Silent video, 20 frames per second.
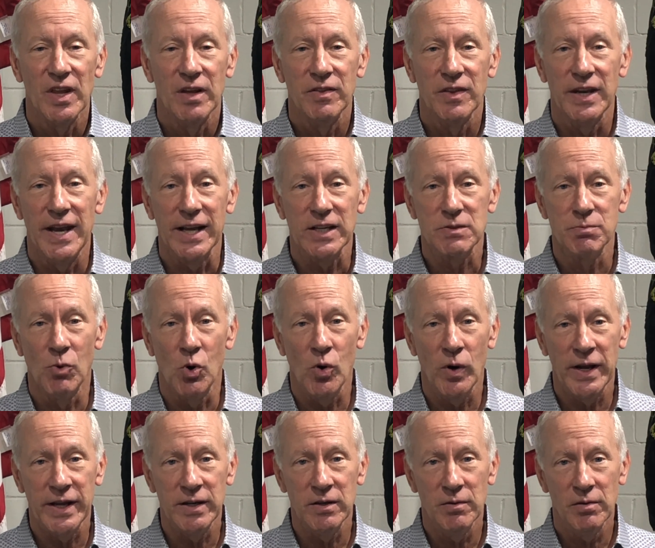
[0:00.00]
The next
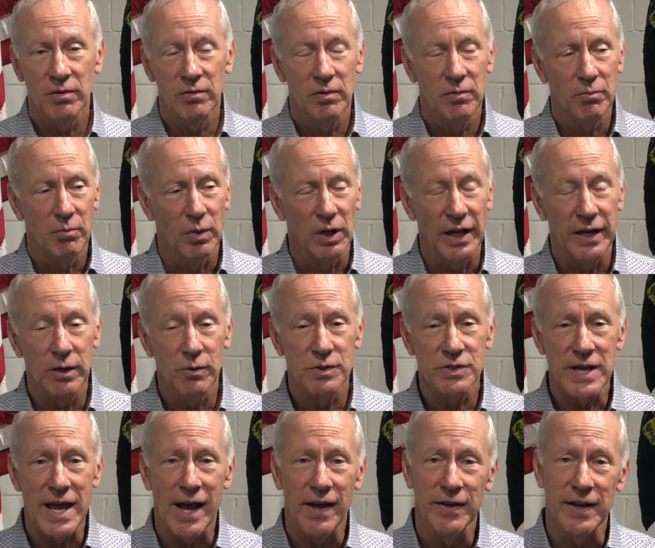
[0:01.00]
morning, Melinda
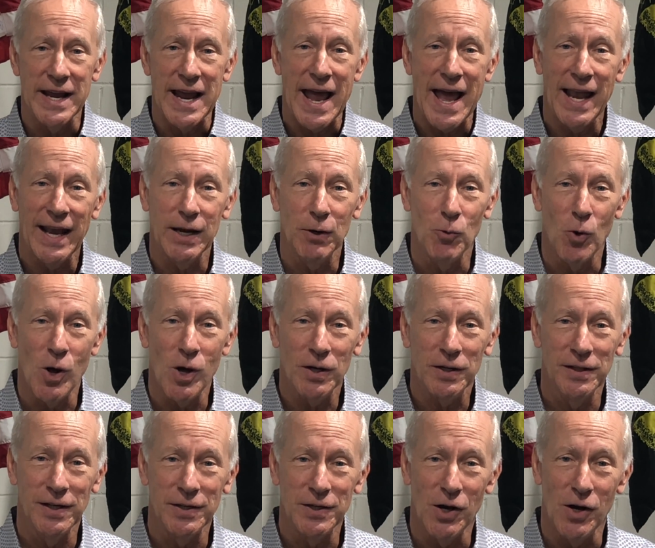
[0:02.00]
was out in the alley
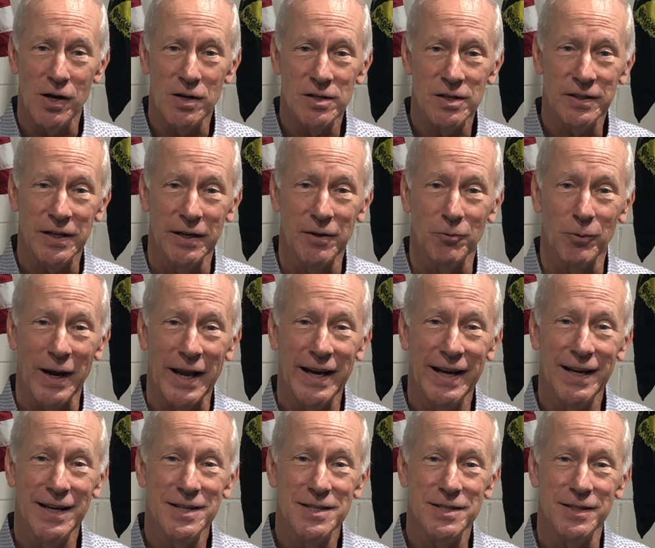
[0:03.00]
walking the dog and
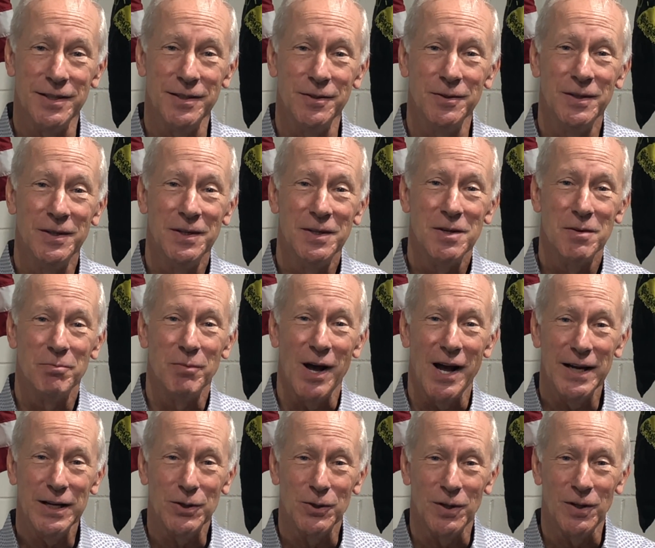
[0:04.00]
ran into
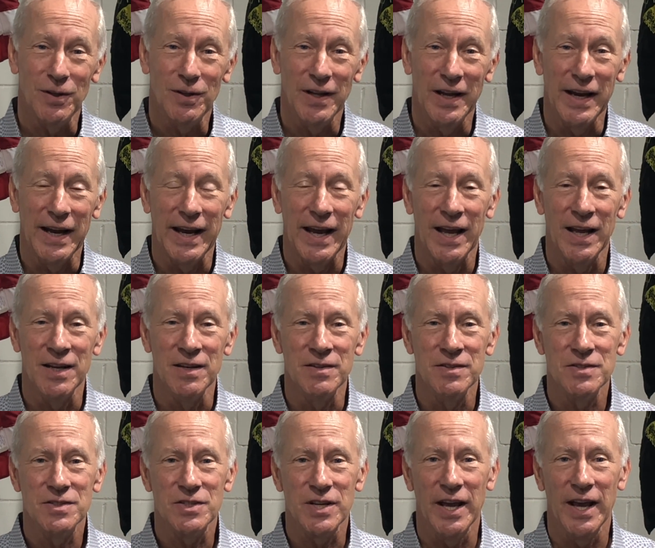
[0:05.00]
Michael
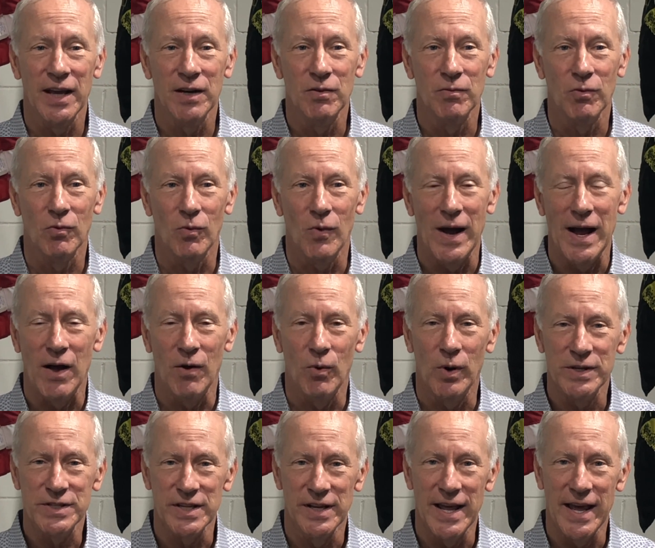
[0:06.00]
and said, "Wow,
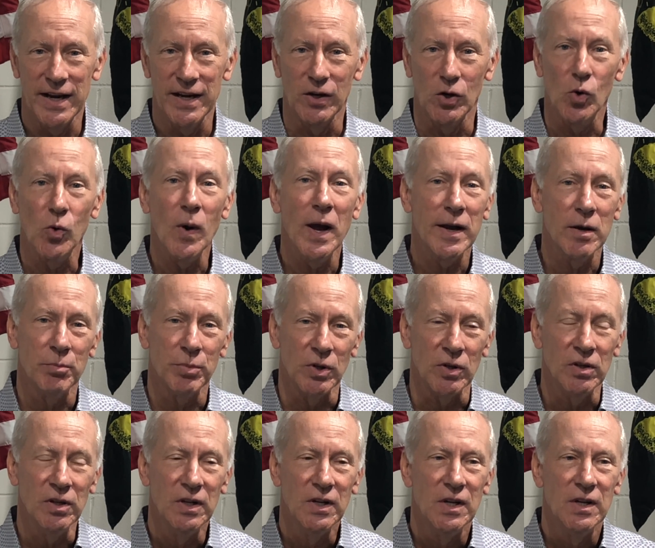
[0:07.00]
wasn't that
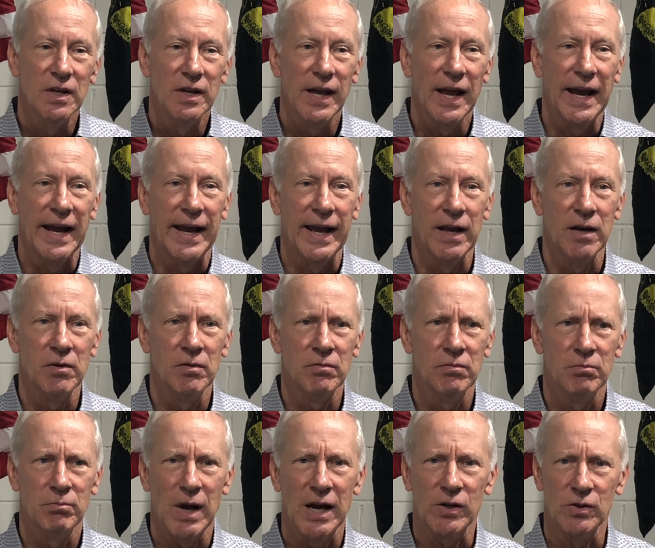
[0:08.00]
incredible?"
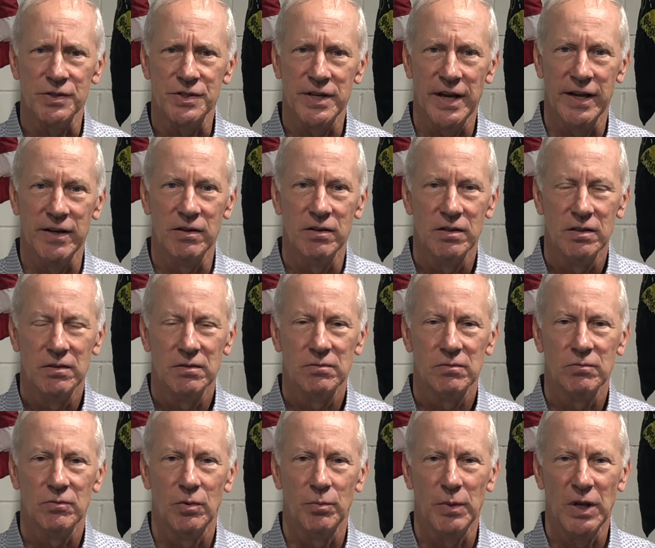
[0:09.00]
And Michael said,
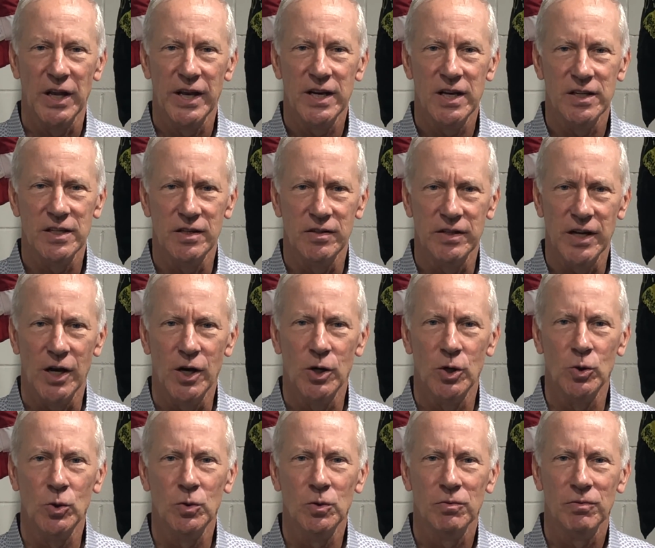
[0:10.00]
"Well, Melinda, you
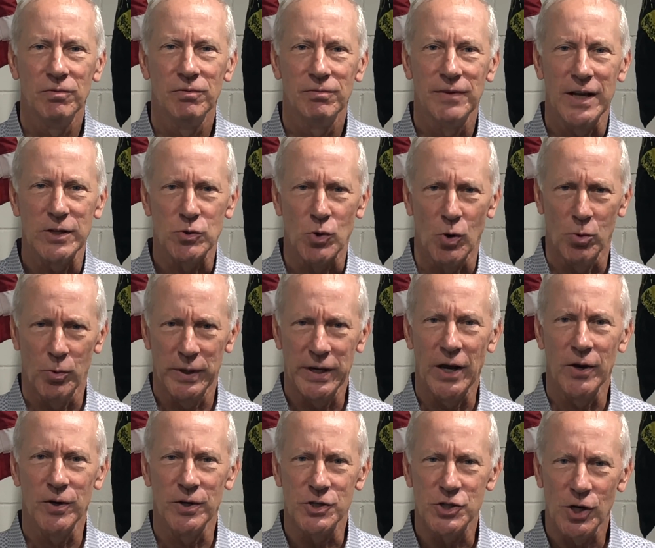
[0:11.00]
know that's where we
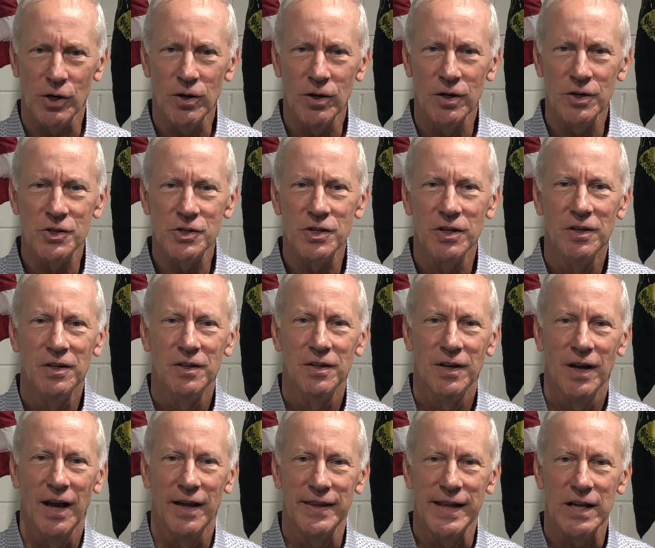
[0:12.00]
go to church,
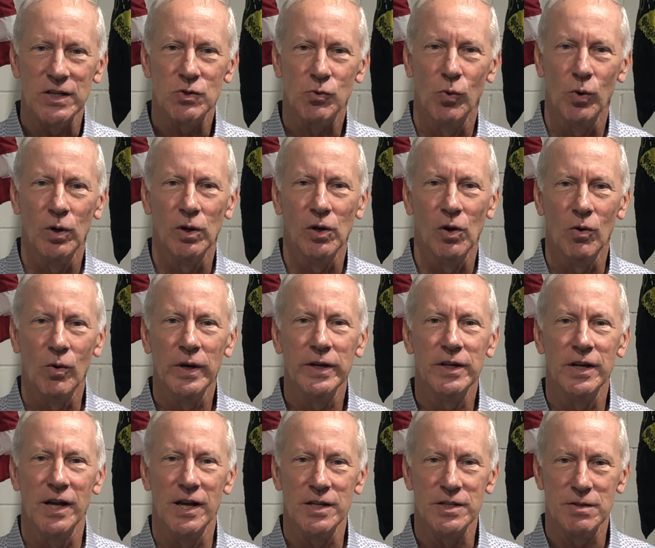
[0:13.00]
and that's where Lloyd
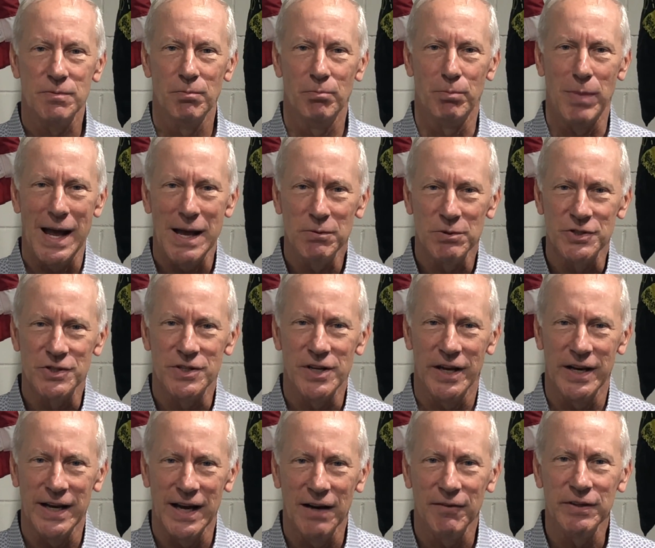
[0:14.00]
does Bible
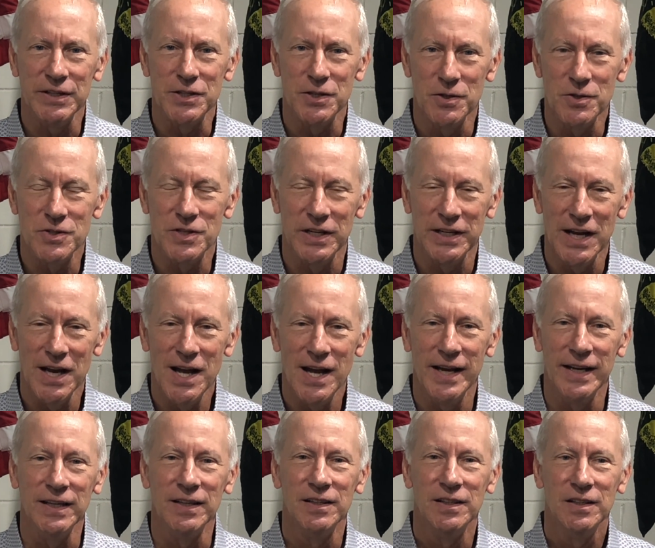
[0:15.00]
study every Tuesday
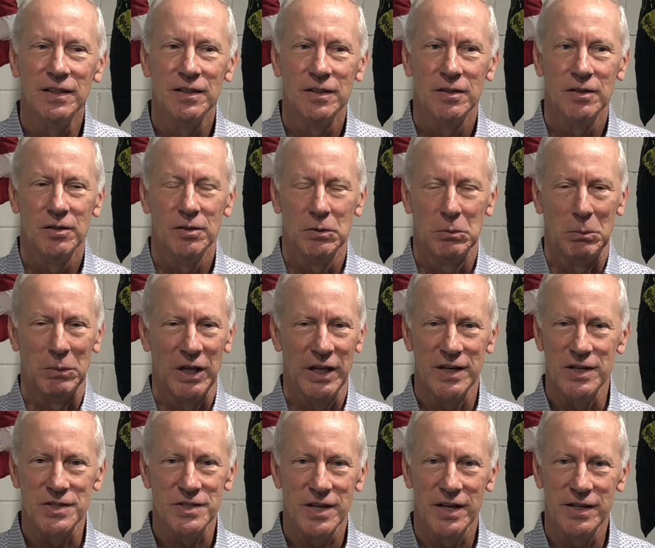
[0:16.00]
night."
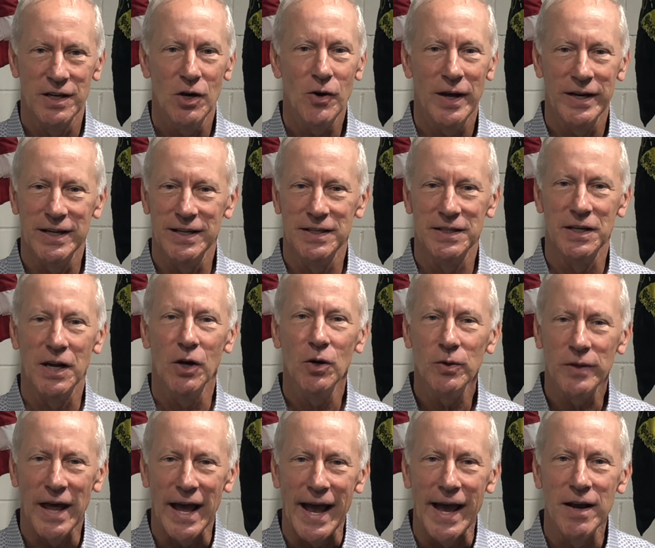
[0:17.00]
Melinda said, "No, I didn't know
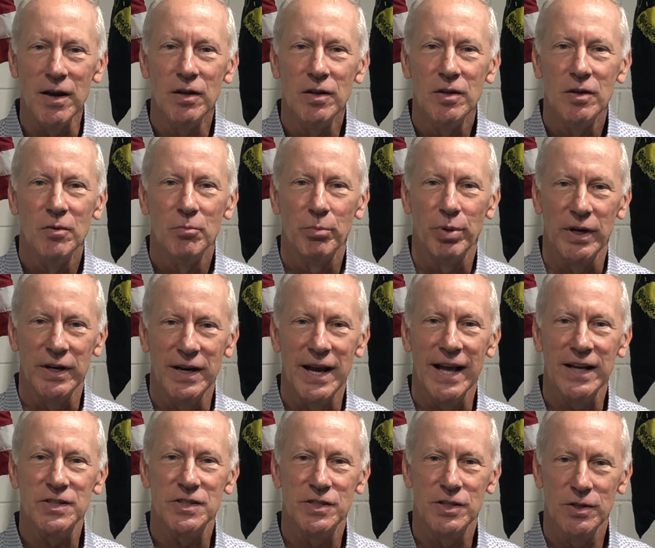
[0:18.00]
that, but
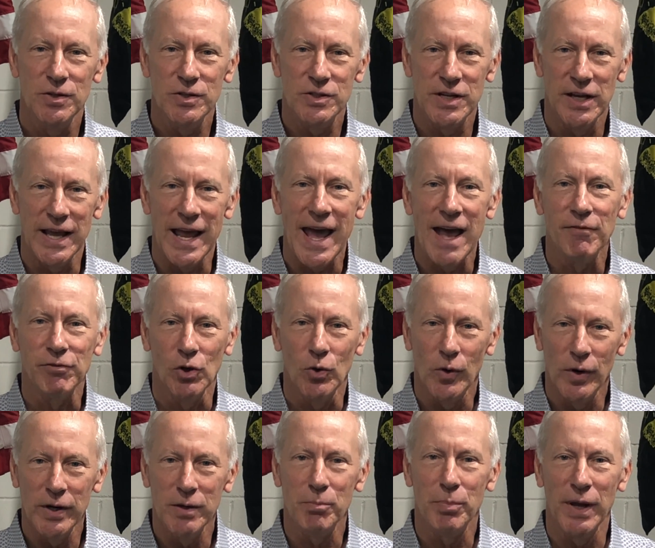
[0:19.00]
next Tuesday have
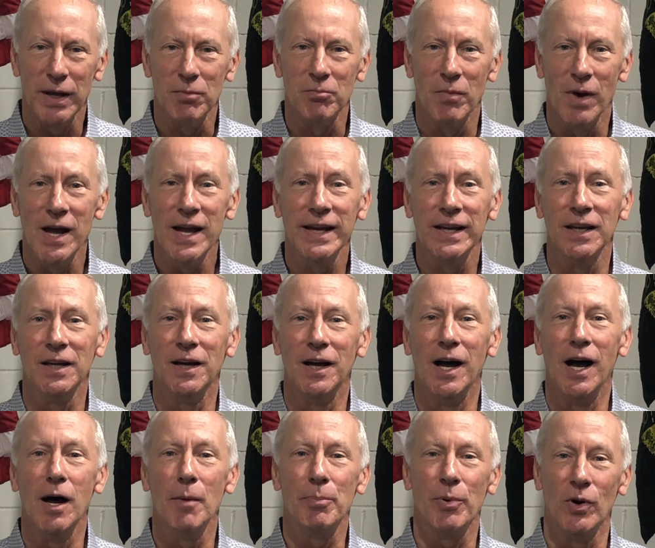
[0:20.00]
Lloyd pick Mike
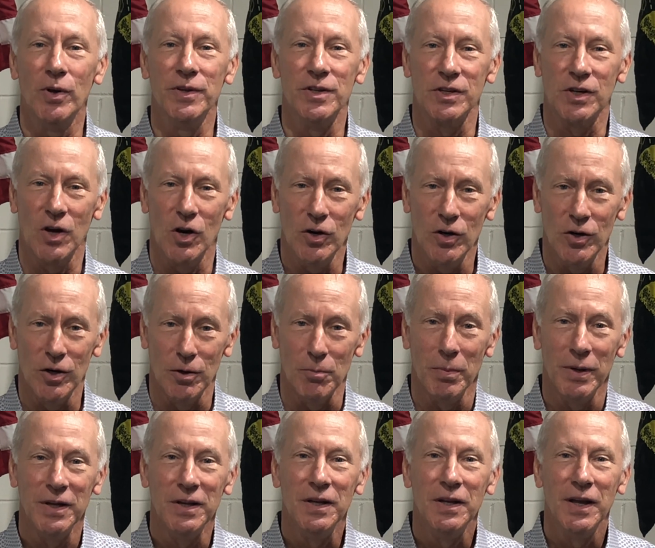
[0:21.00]
up on the
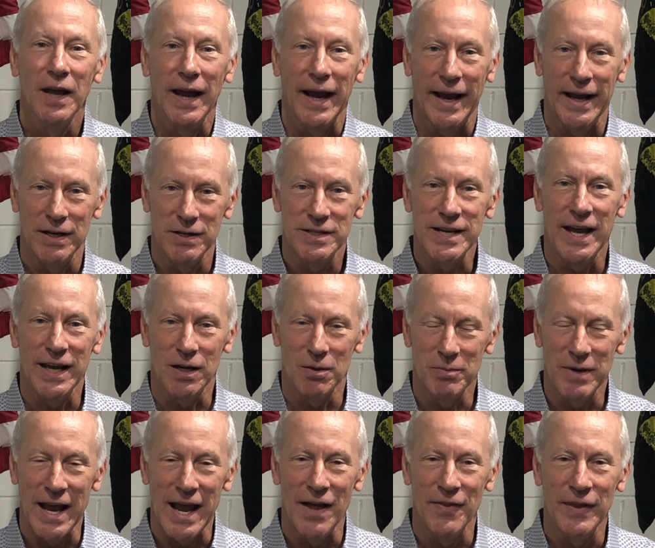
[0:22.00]
curb and take him
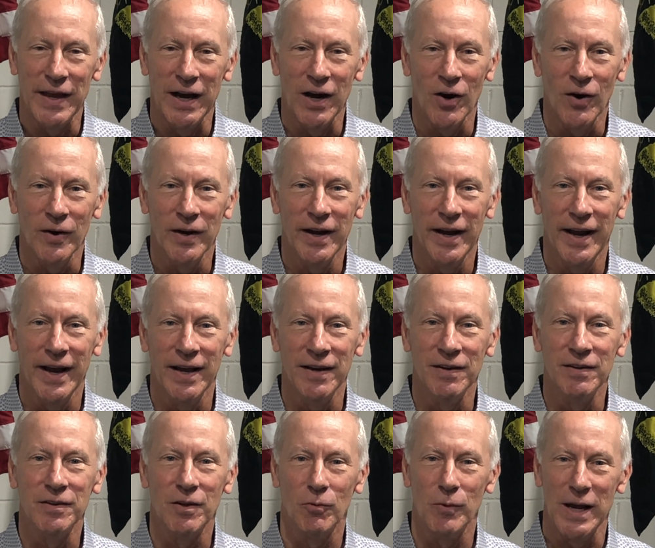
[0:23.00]
down there,"
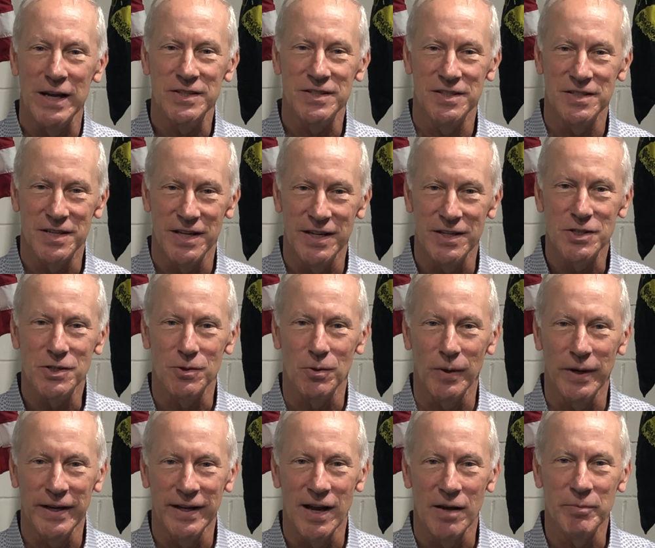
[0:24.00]
and the rest is
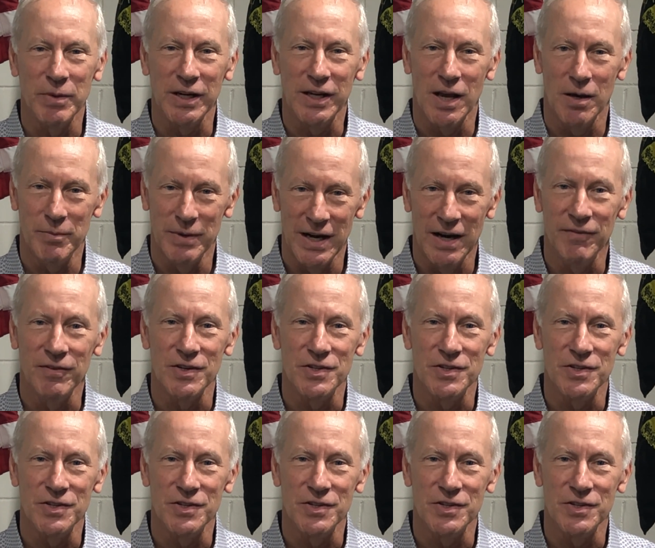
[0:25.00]
history, and I've been coming ever